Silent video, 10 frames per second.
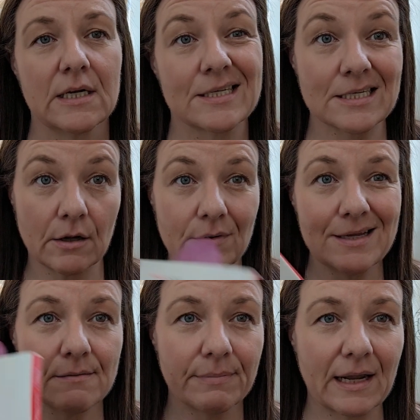slowly,
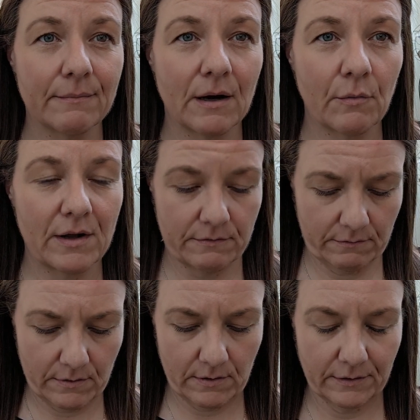getting my way
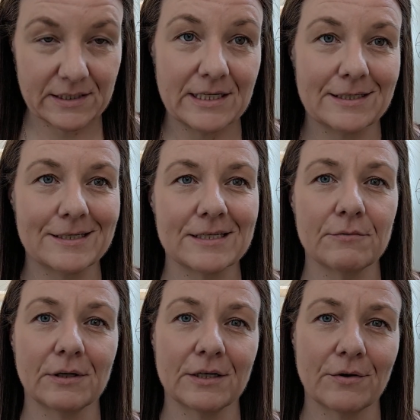through it on the TTC
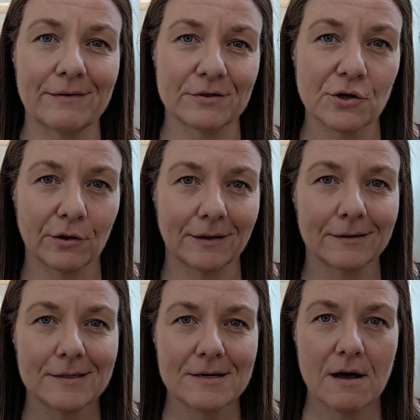when I don't have a toddler
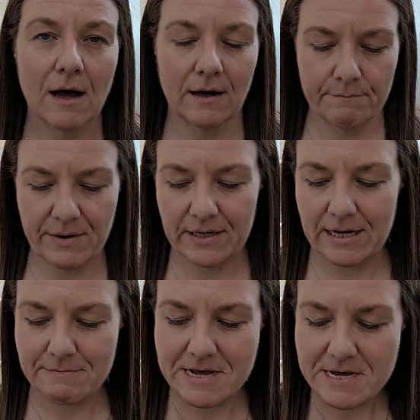bugging
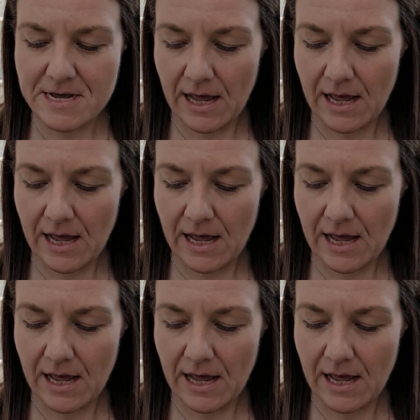me.